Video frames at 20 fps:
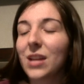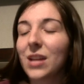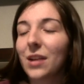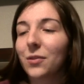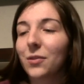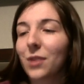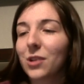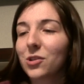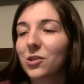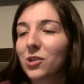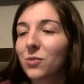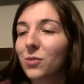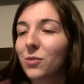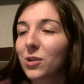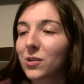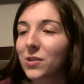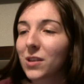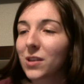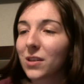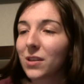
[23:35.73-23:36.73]
Next question,
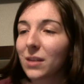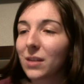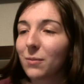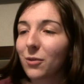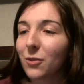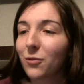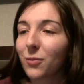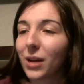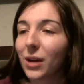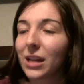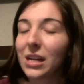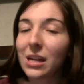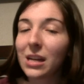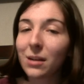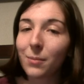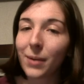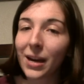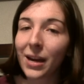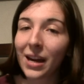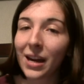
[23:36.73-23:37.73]
what is the theme of my
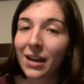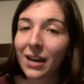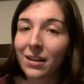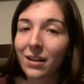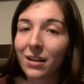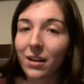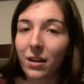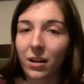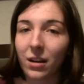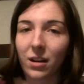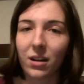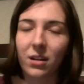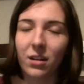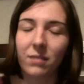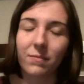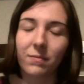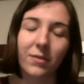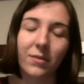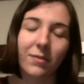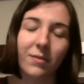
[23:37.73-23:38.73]
Ida bag?
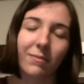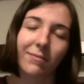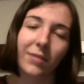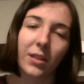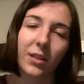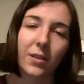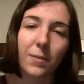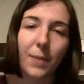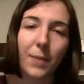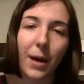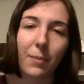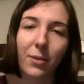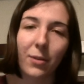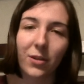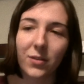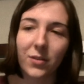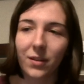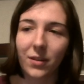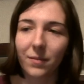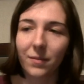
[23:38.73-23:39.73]
It's Matt
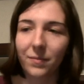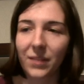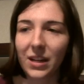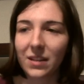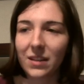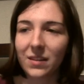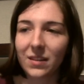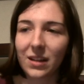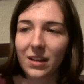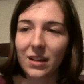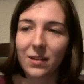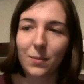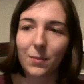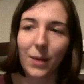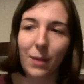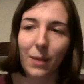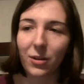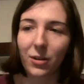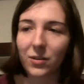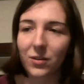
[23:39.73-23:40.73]
Mercer. It's
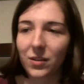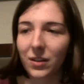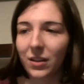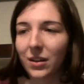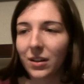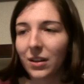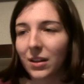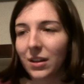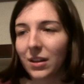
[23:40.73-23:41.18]
Matt Mercer.